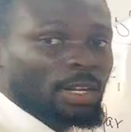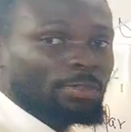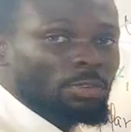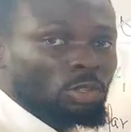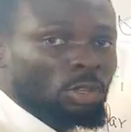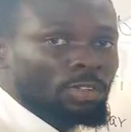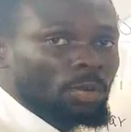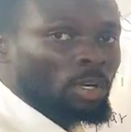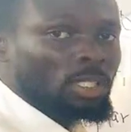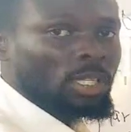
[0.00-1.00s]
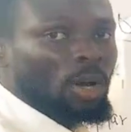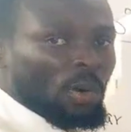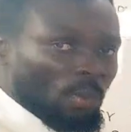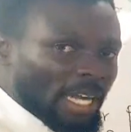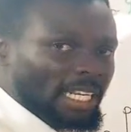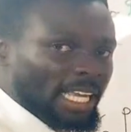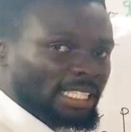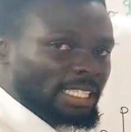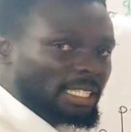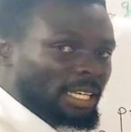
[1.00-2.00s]
in front of the what?
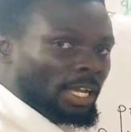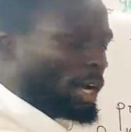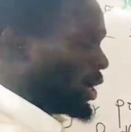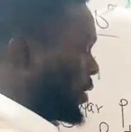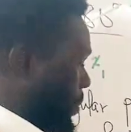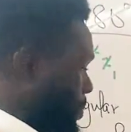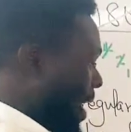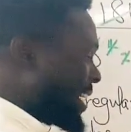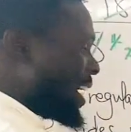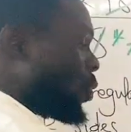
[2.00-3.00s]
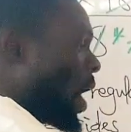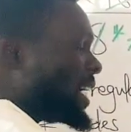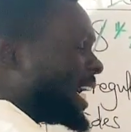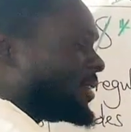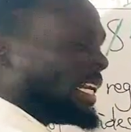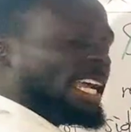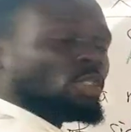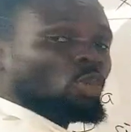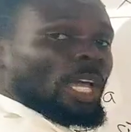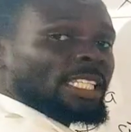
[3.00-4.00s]
180. But the
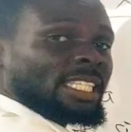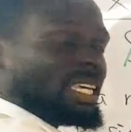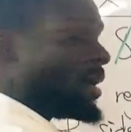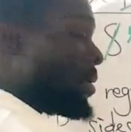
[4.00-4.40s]
120